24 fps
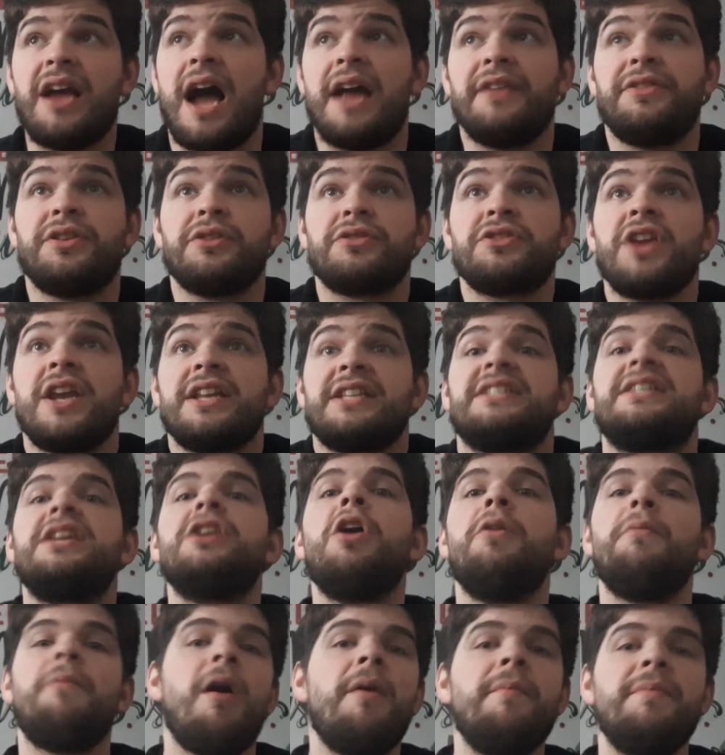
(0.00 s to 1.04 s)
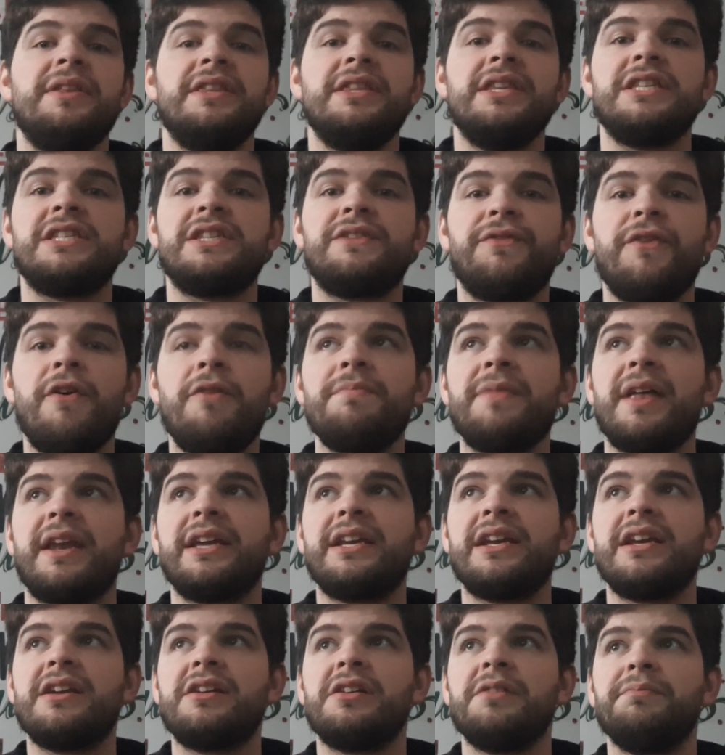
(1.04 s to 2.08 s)
there's not a single moment in this film that I
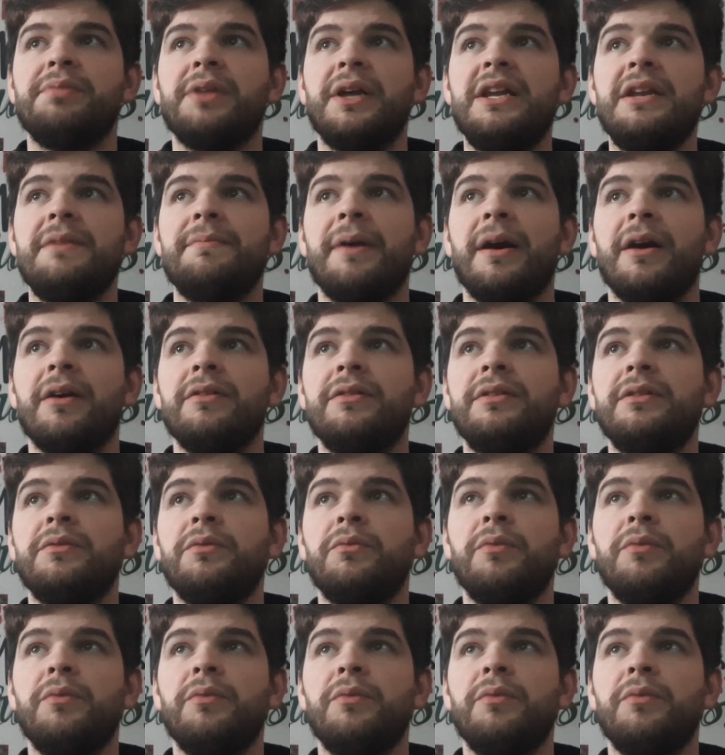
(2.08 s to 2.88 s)
can complain about.